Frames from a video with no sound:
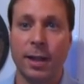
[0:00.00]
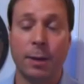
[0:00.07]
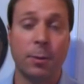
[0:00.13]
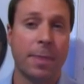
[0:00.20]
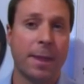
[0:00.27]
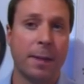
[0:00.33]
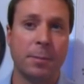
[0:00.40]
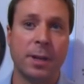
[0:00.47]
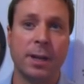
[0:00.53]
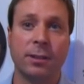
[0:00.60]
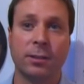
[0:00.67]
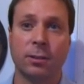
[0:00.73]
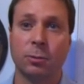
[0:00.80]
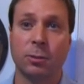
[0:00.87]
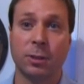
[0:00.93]
And what that
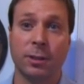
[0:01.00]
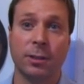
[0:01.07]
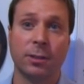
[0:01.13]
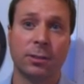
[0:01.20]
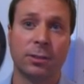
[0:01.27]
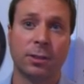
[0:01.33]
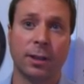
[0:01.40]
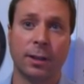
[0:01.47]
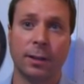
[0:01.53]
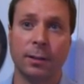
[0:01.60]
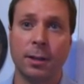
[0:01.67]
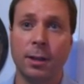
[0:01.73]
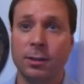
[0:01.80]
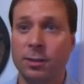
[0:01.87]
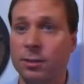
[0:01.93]
means is, is
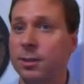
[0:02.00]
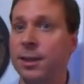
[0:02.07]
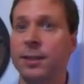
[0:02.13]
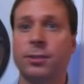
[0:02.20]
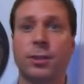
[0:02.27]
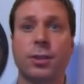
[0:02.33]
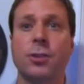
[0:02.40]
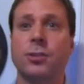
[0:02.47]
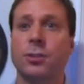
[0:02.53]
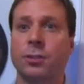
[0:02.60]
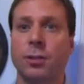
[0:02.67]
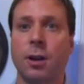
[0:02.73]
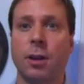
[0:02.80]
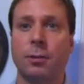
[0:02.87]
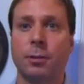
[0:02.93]
since the
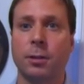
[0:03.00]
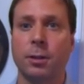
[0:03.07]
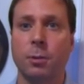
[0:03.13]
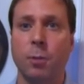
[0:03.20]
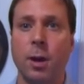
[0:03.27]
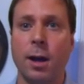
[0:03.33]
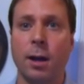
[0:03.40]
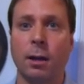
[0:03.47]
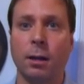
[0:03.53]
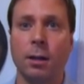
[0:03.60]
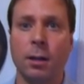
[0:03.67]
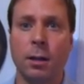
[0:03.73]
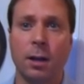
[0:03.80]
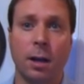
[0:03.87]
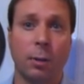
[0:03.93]
execution's gone really well,
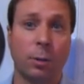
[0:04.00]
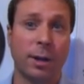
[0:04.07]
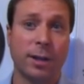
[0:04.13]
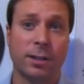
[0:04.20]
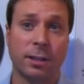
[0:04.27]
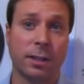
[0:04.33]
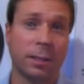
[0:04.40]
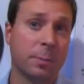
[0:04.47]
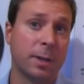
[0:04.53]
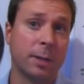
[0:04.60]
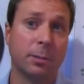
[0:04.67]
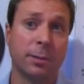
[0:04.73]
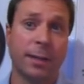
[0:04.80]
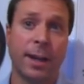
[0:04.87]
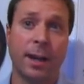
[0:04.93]
we're actually going to be
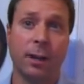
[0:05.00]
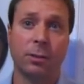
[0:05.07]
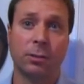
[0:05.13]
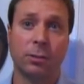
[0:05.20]
able now